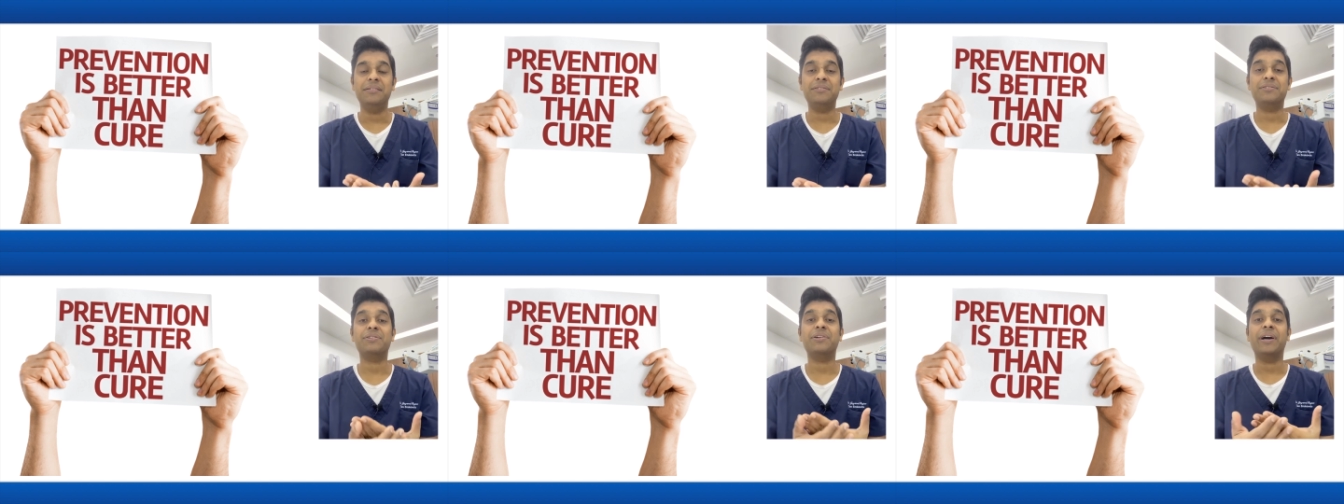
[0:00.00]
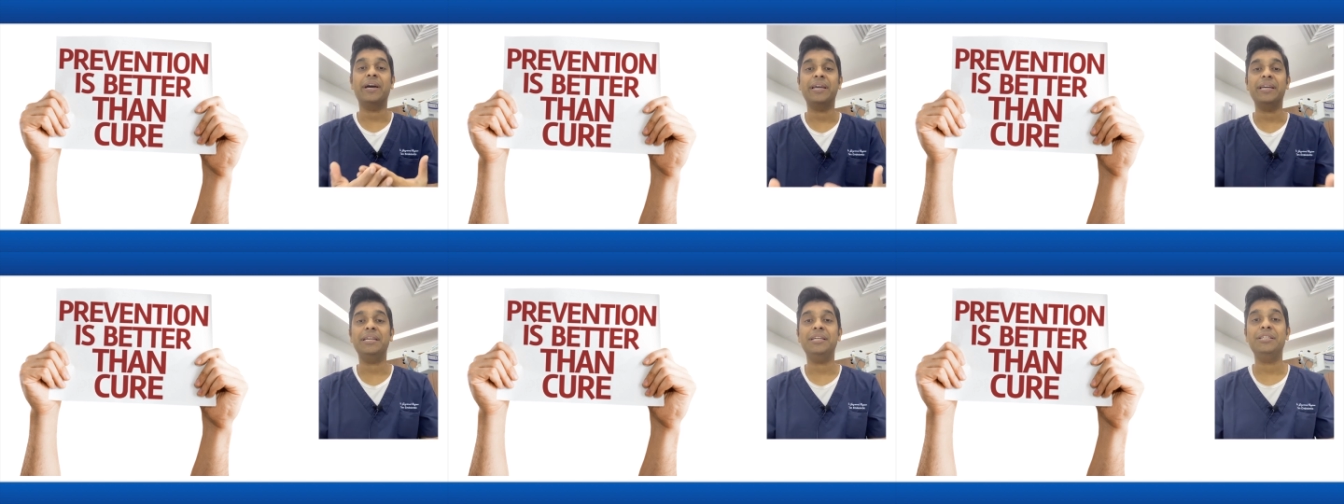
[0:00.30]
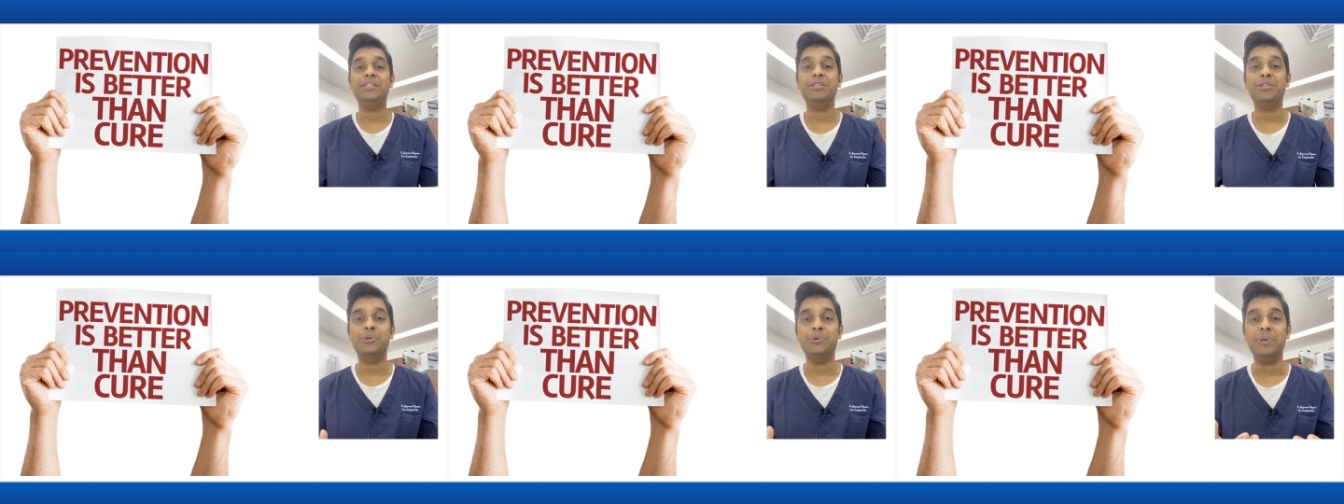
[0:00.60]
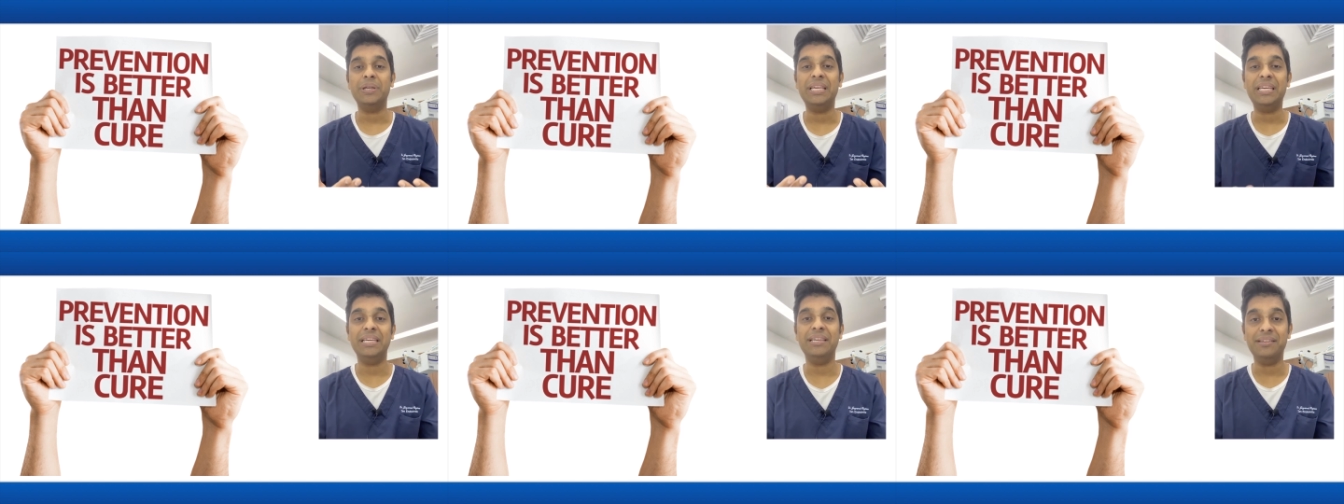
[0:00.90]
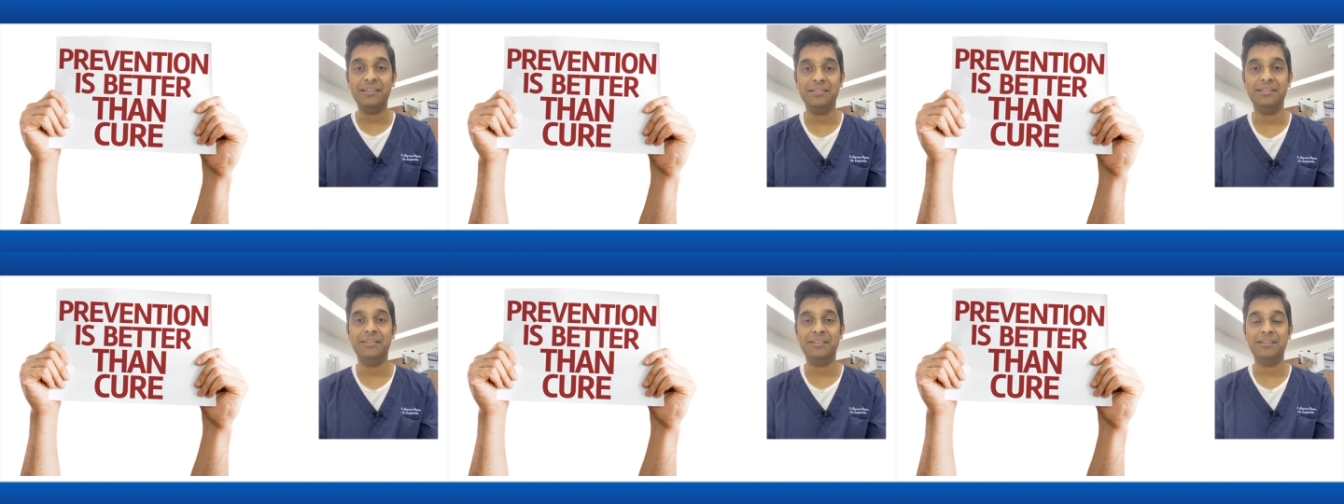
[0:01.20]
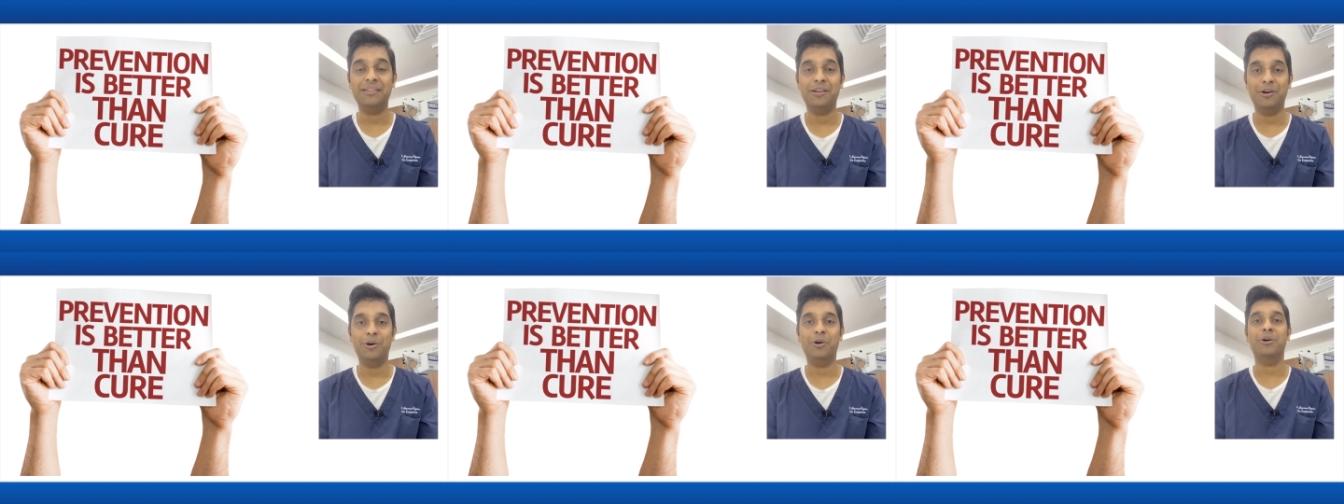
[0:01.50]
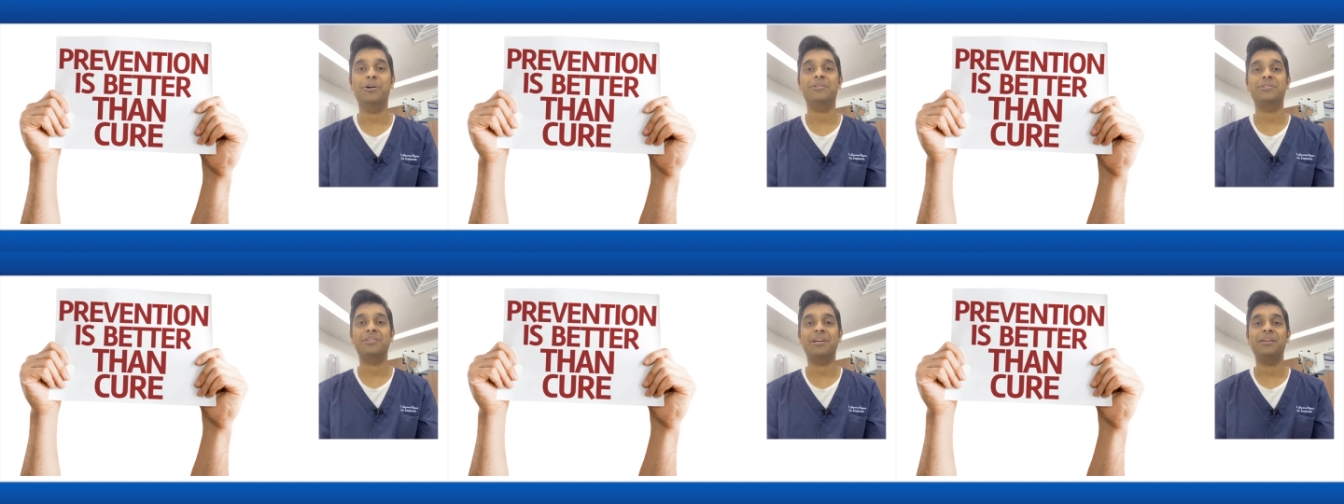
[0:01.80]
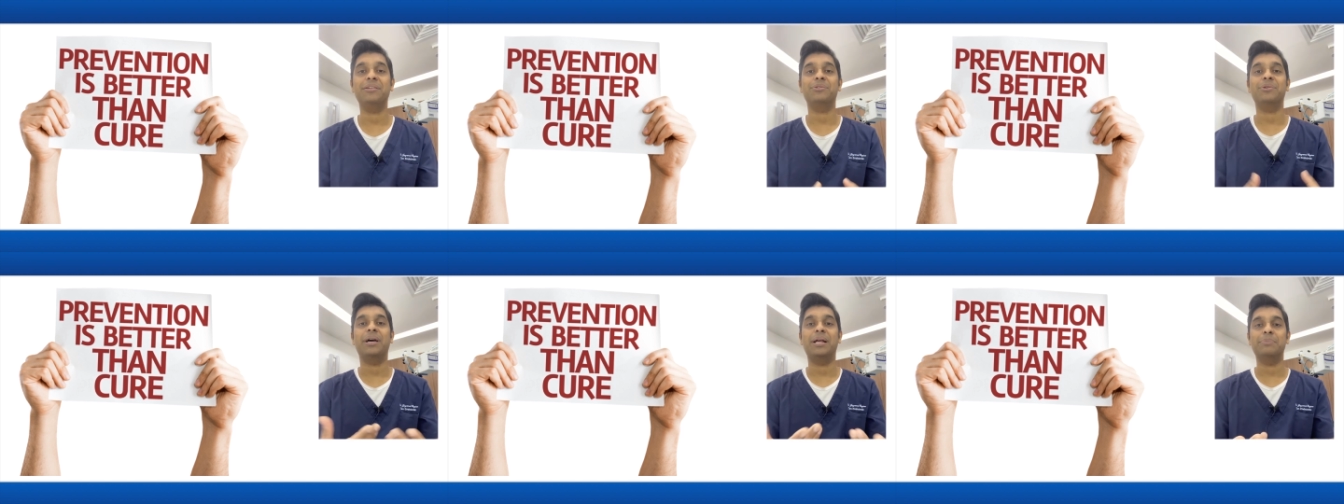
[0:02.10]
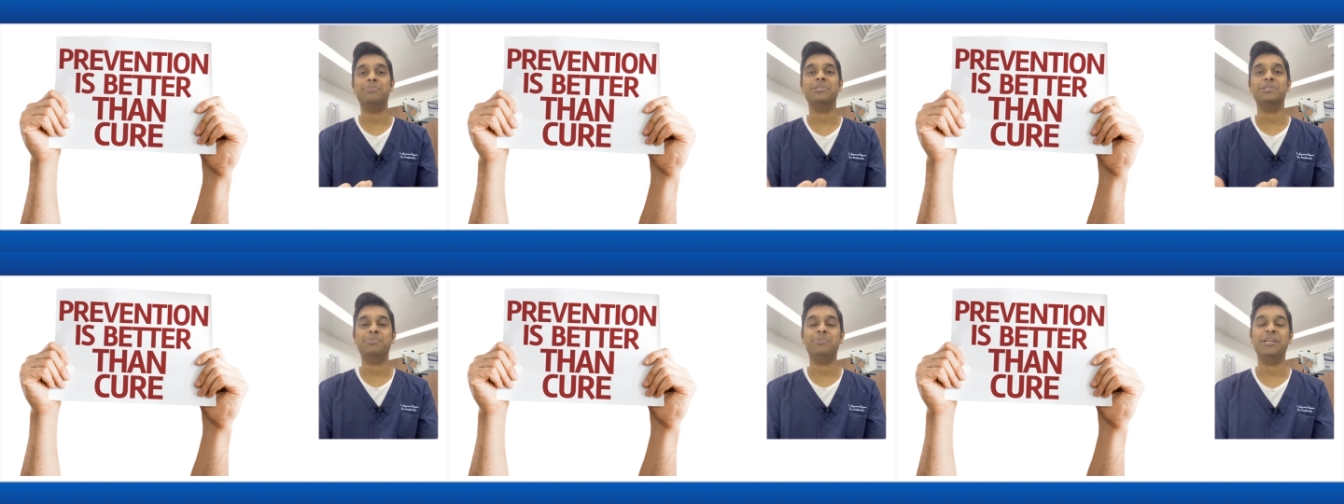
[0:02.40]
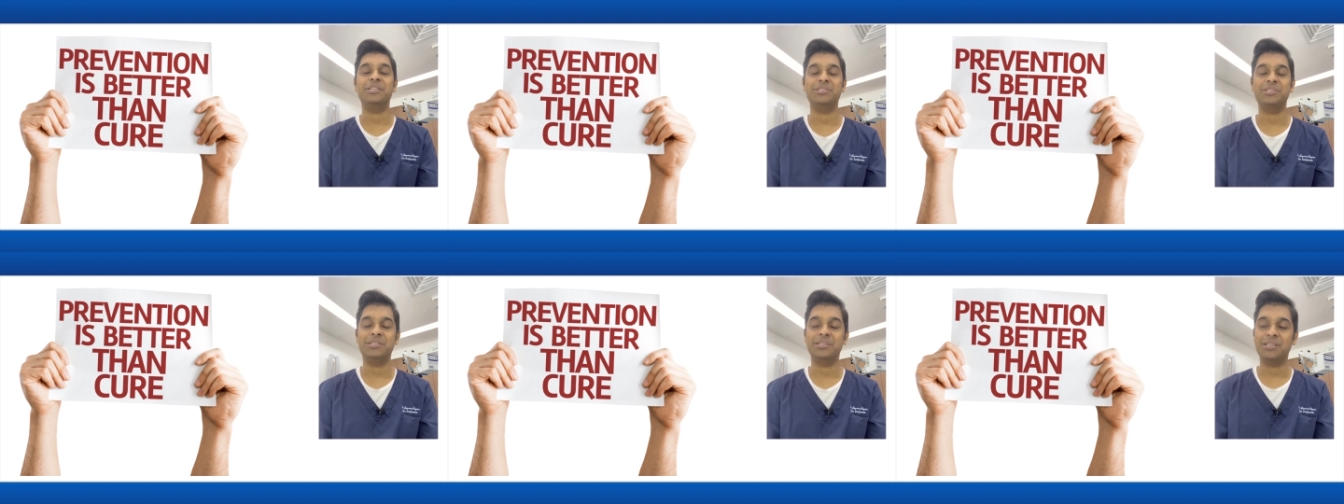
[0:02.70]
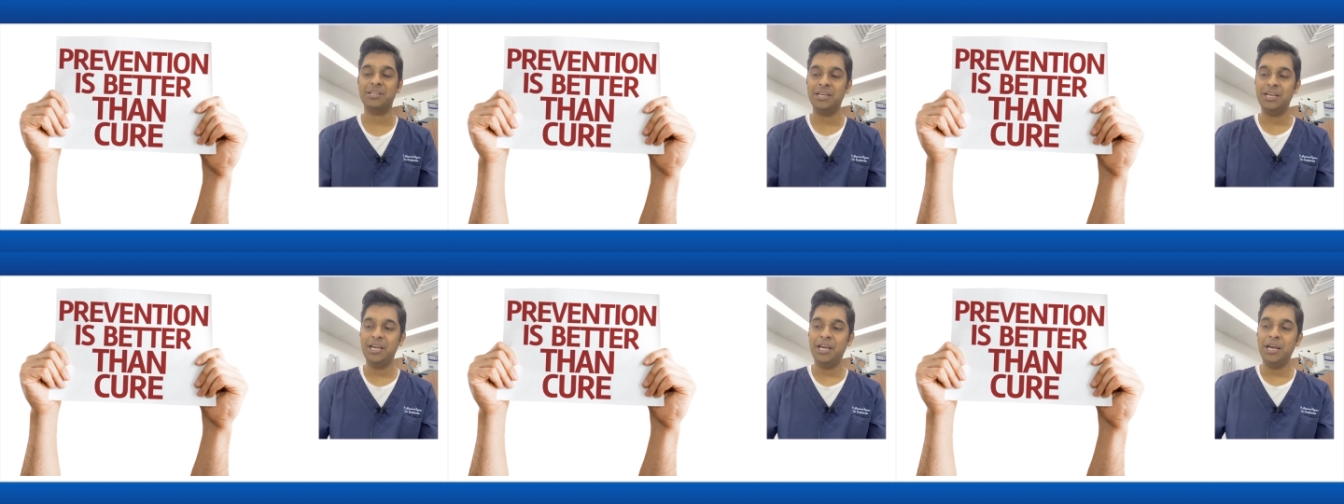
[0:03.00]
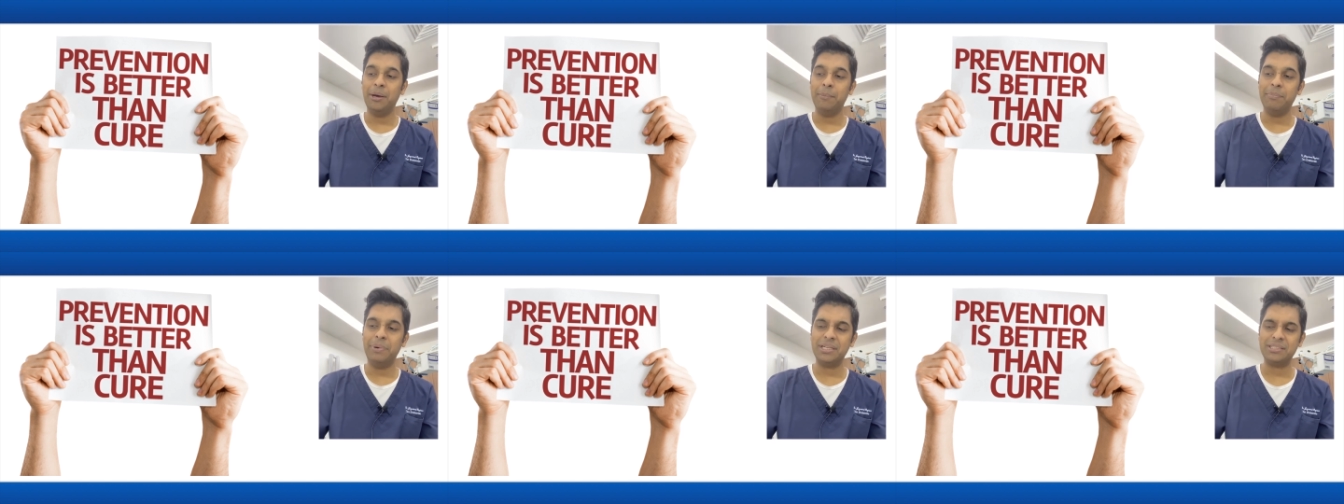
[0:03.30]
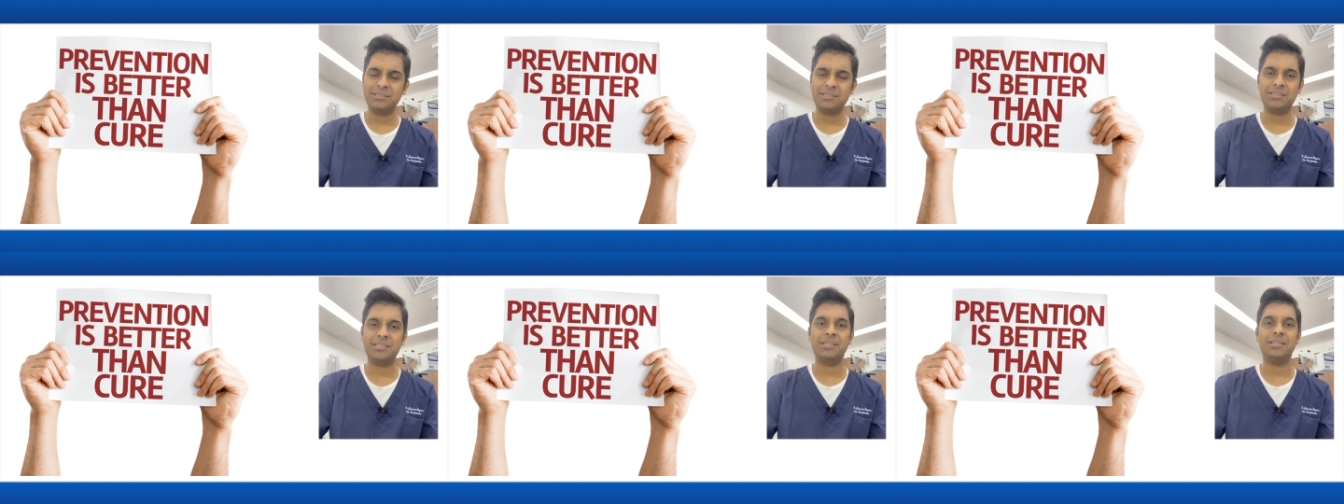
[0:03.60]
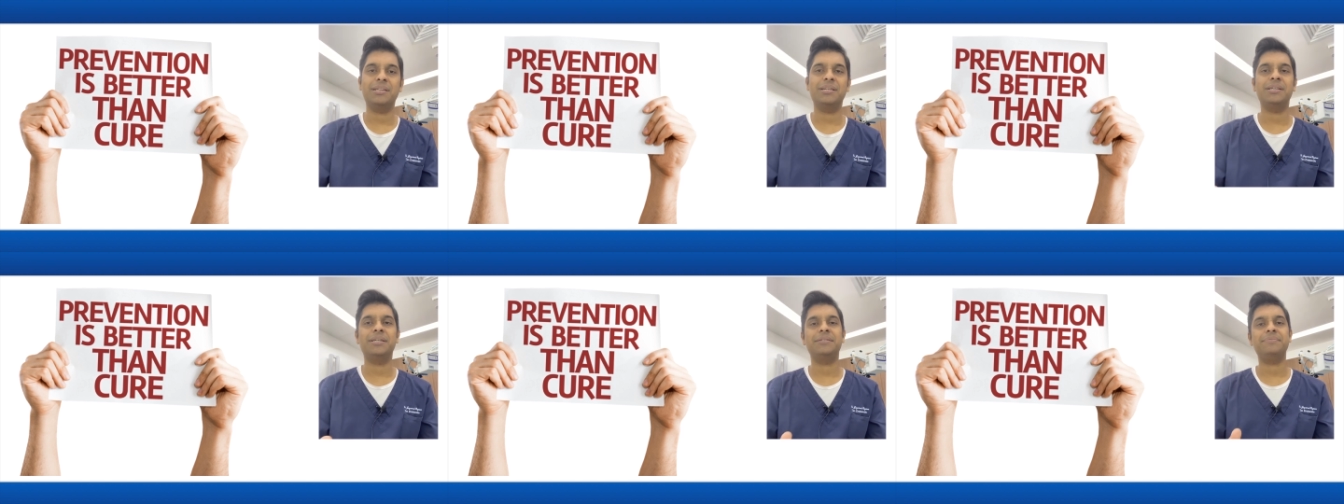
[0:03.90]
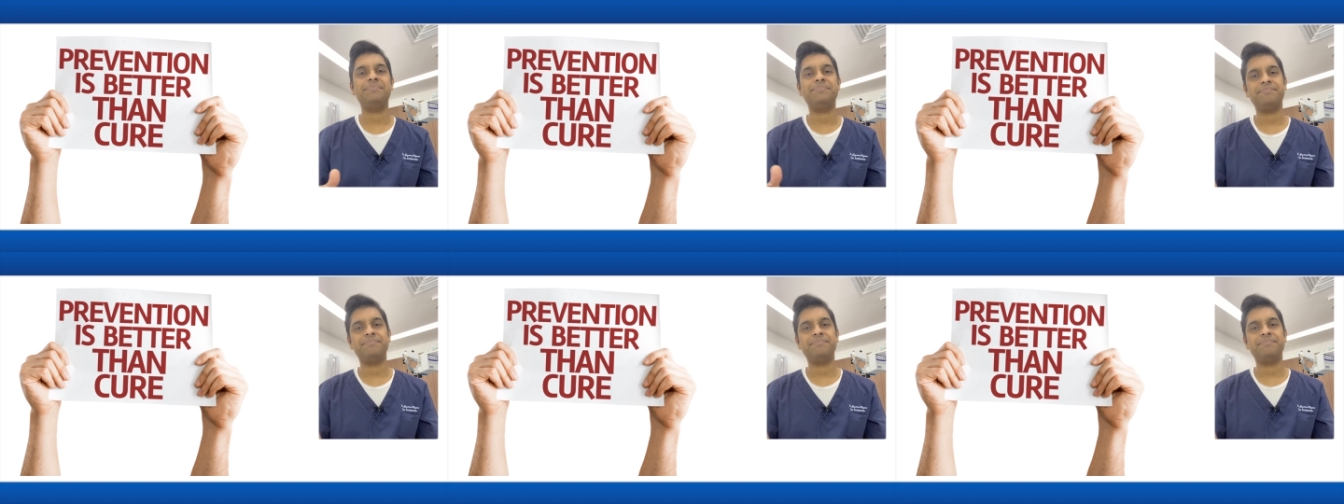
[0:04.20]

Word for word: trying to heal or trying to help this patient. But uh,